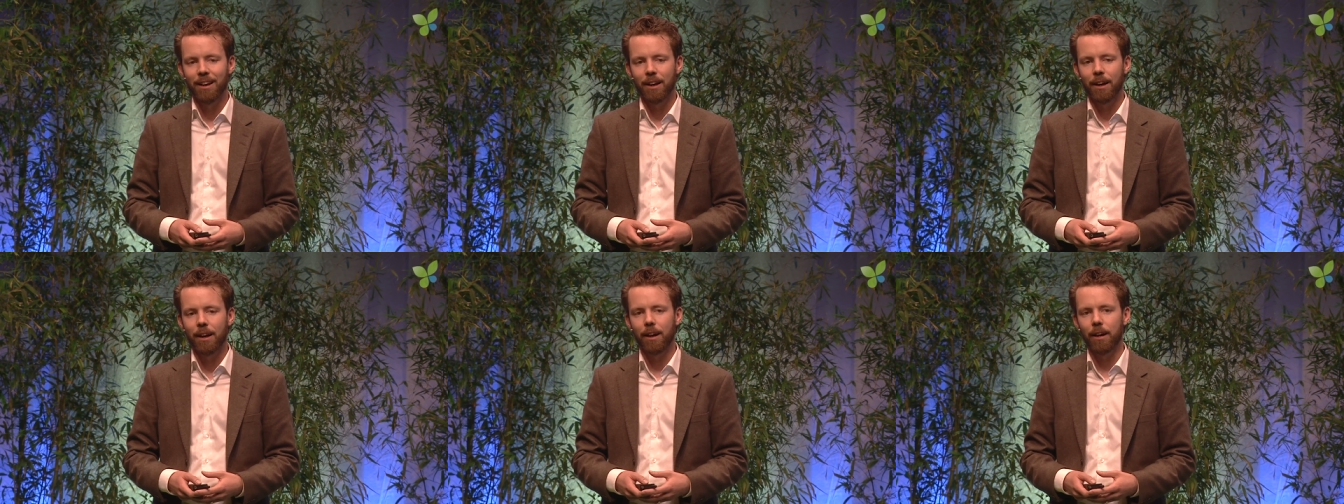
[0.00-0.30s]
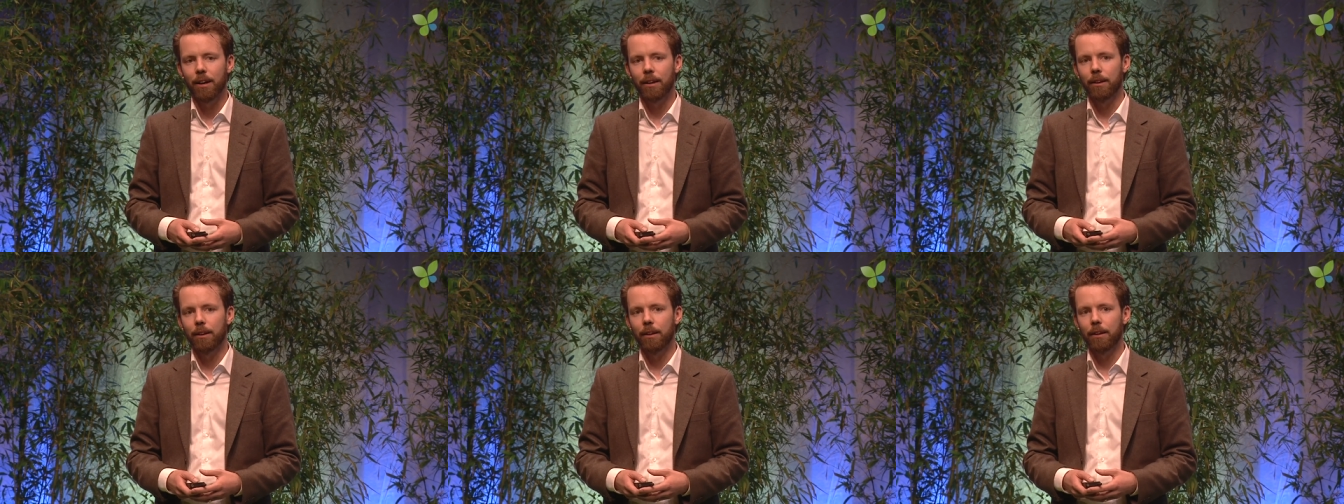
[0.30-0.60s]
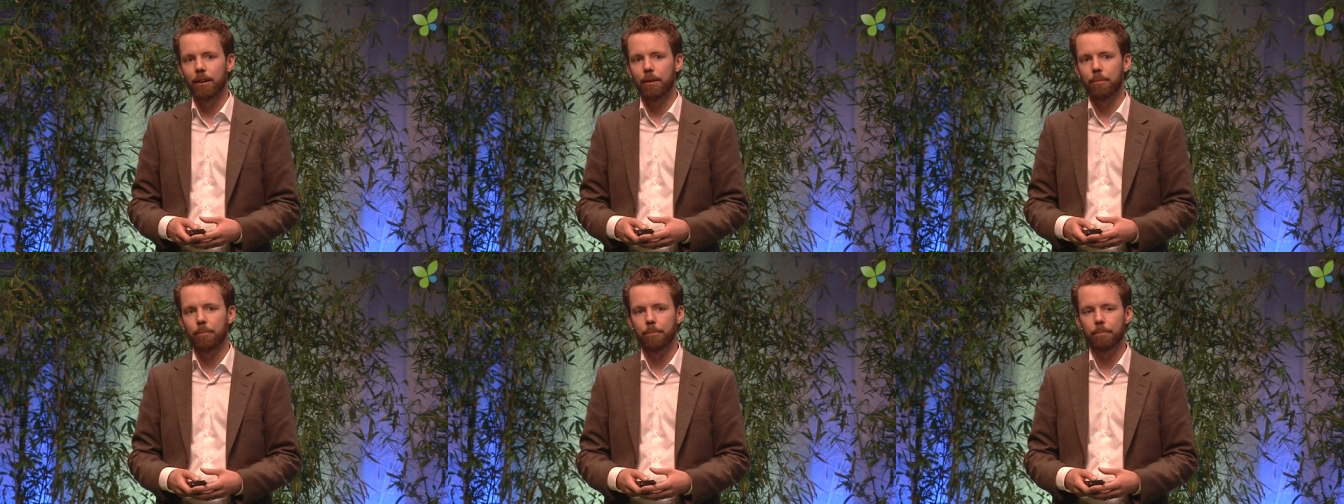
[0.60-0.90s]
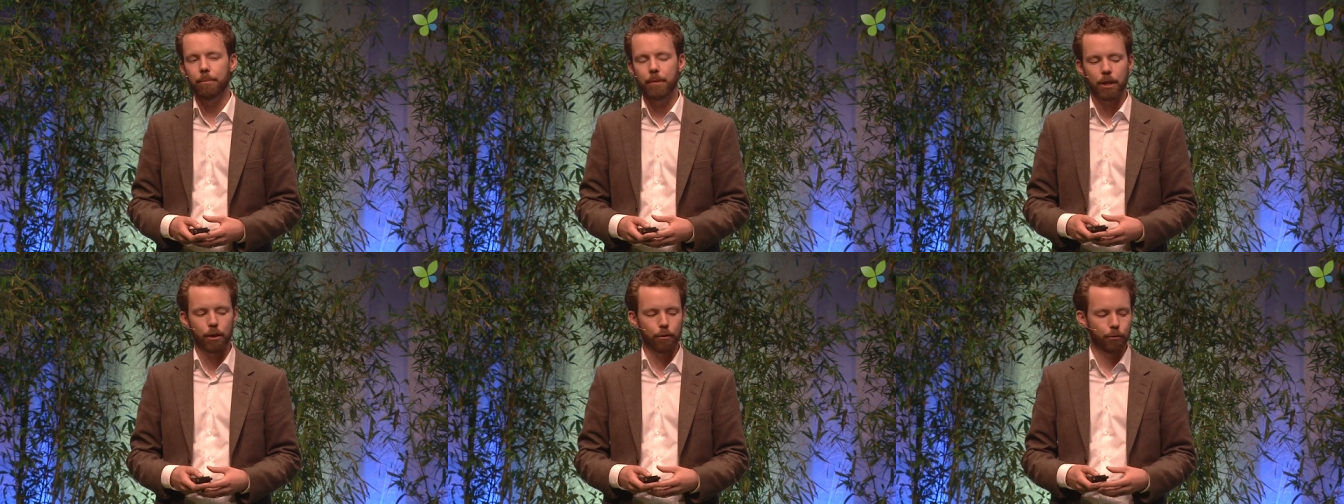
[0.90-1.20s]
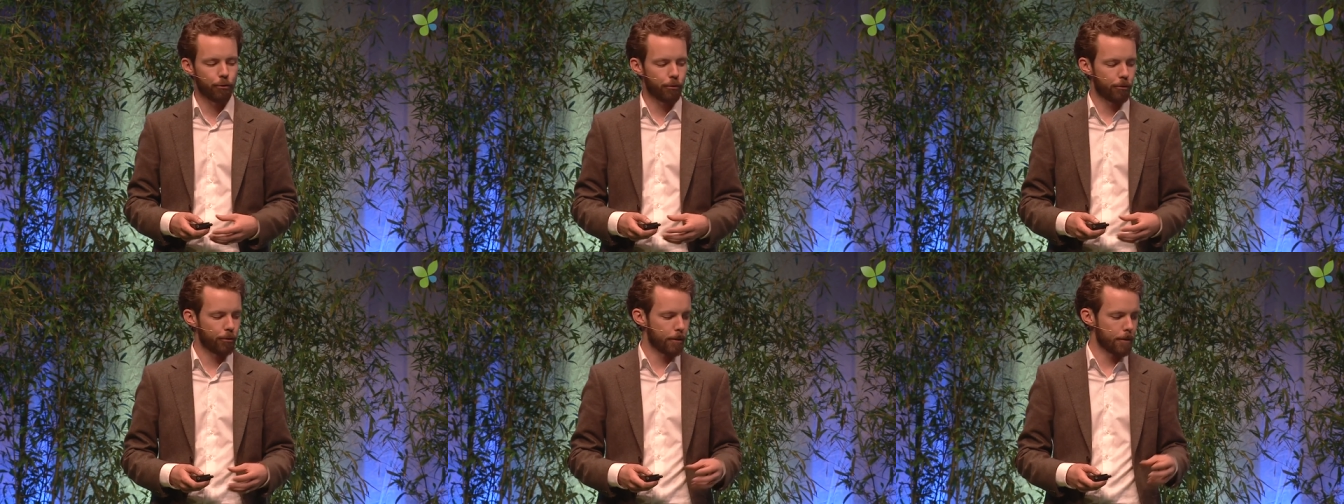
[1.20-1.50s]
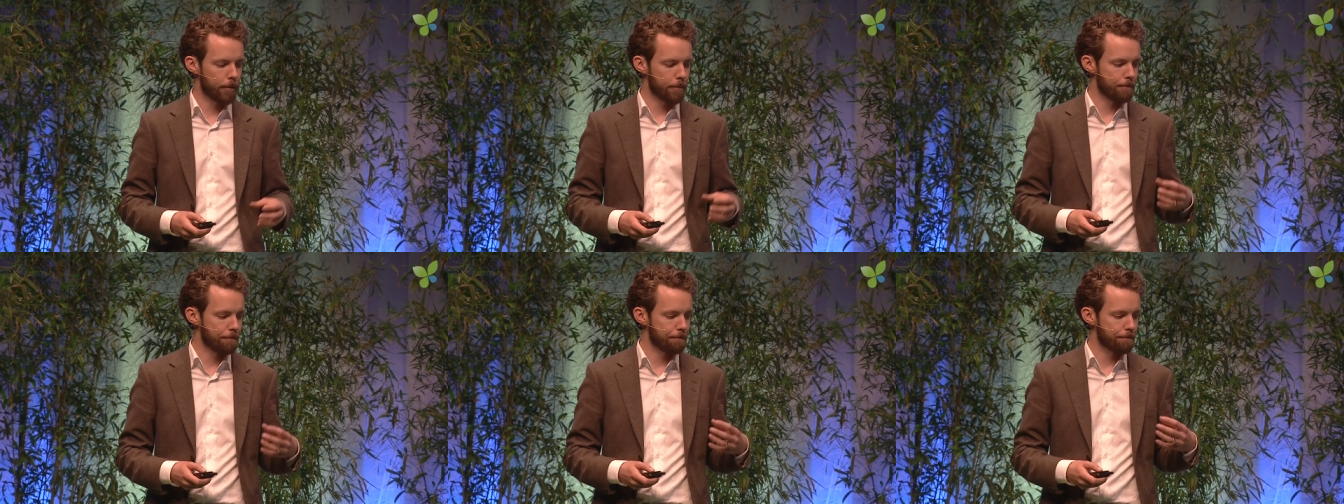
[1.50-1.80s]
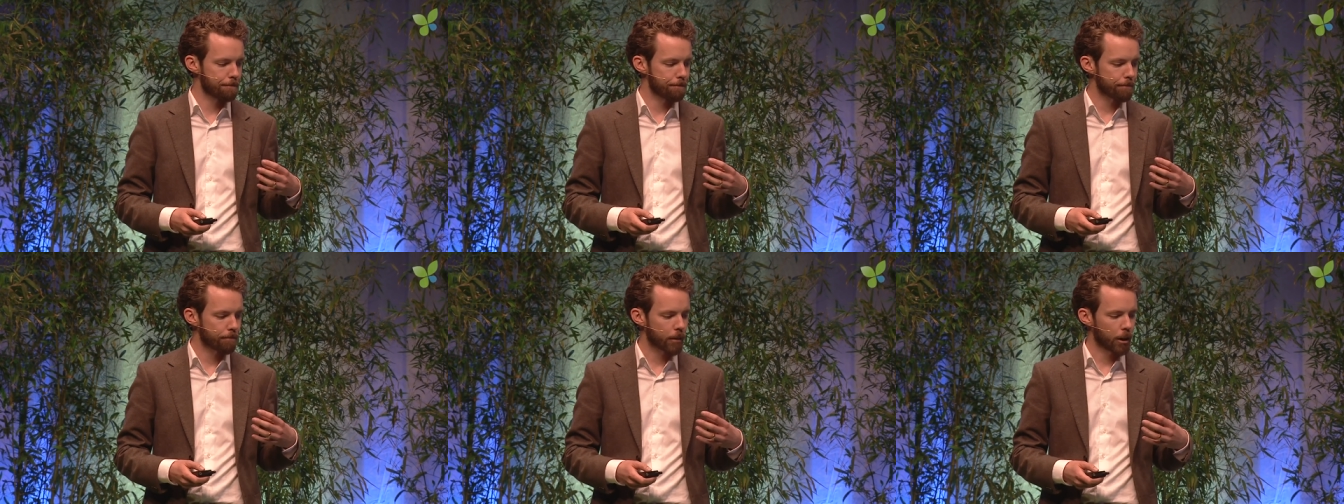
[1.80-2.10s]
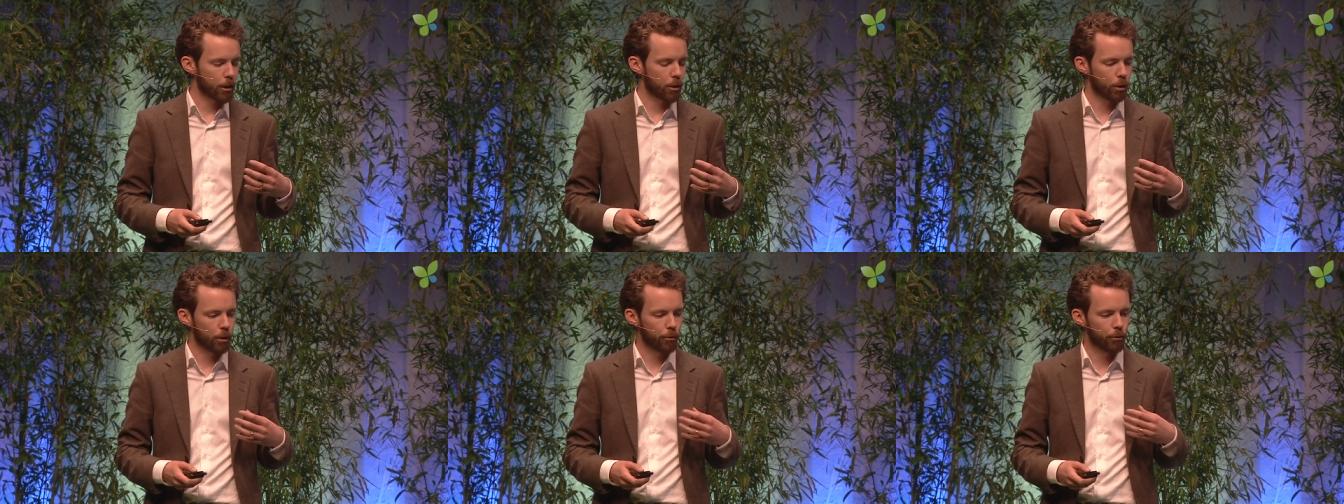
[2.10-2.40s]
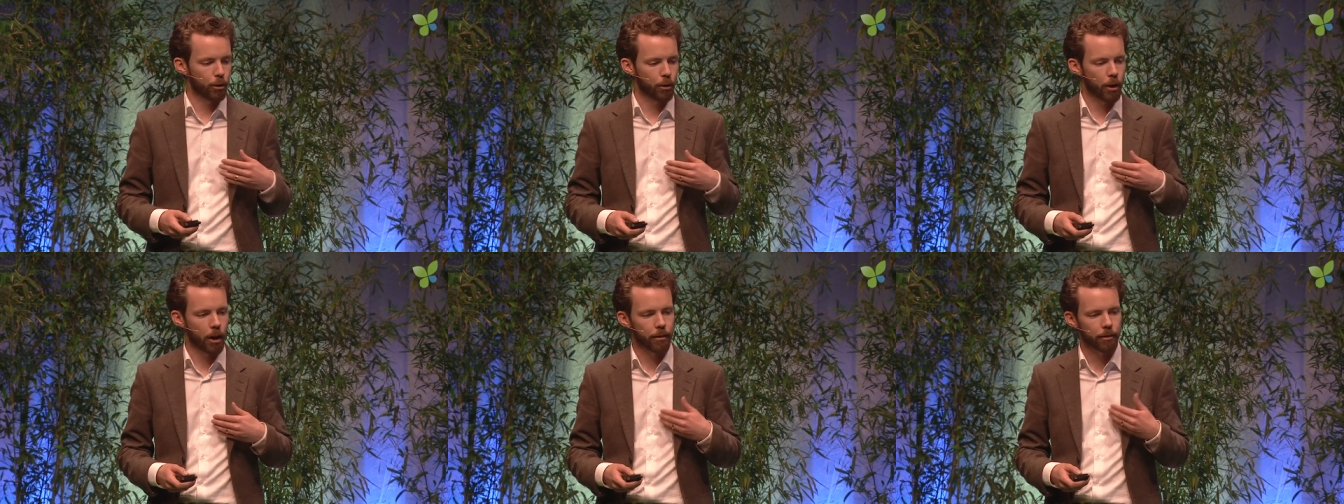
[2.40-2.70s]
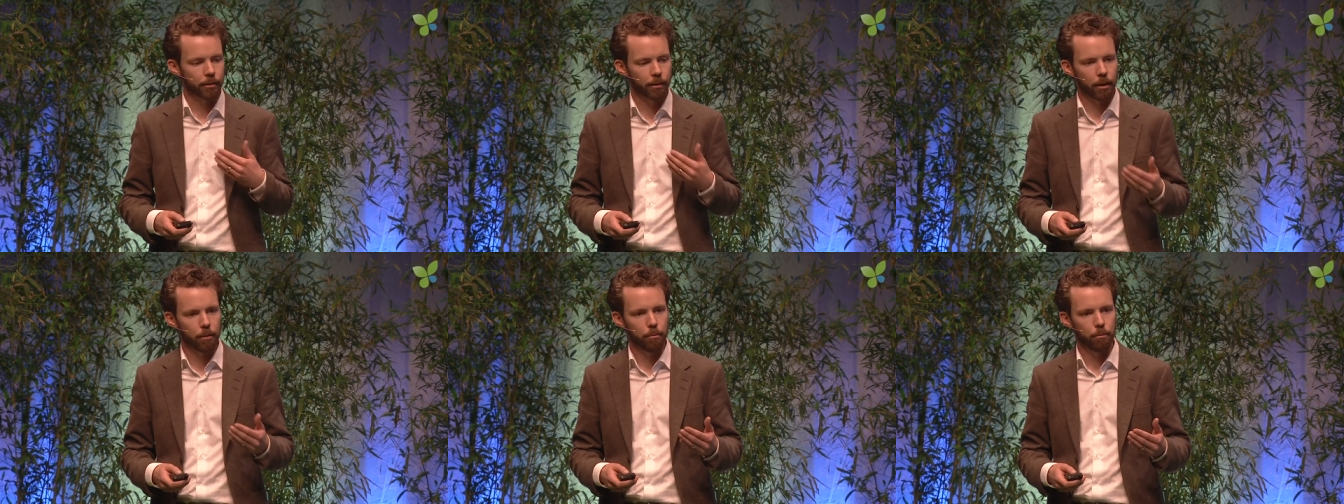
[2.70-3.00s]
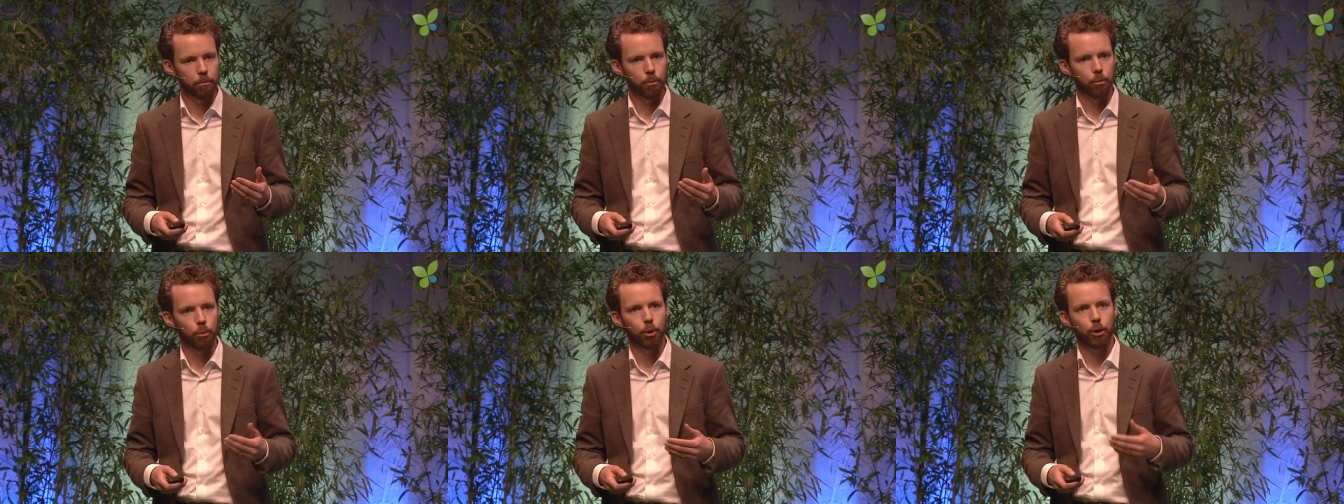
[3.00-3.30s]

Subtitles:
And if you ask them,